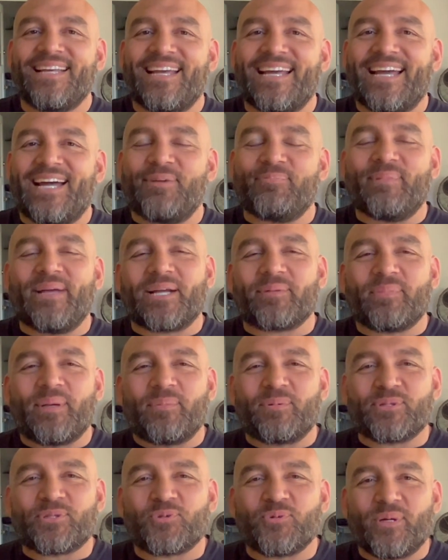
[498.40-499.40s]
I'm not gonna be
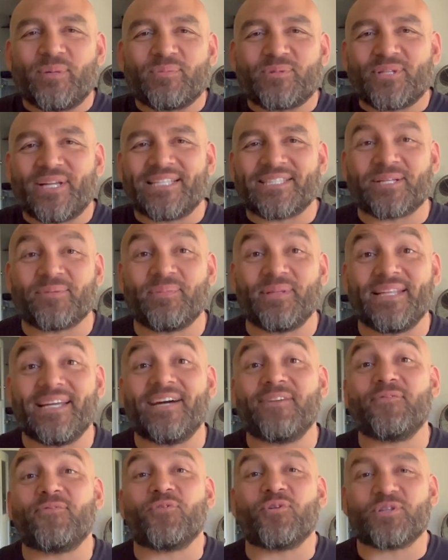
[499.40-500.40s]
able to swim, so that's gonna be the
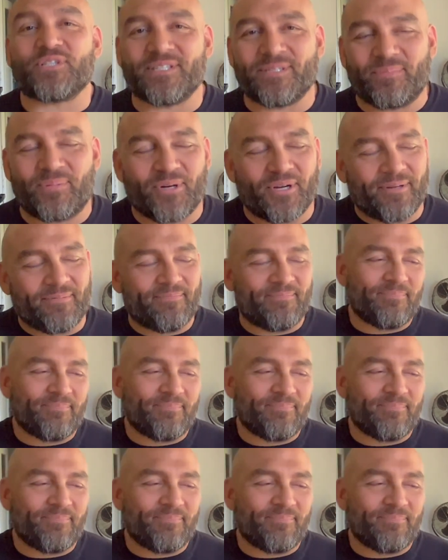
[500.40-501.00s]
unfortunate part.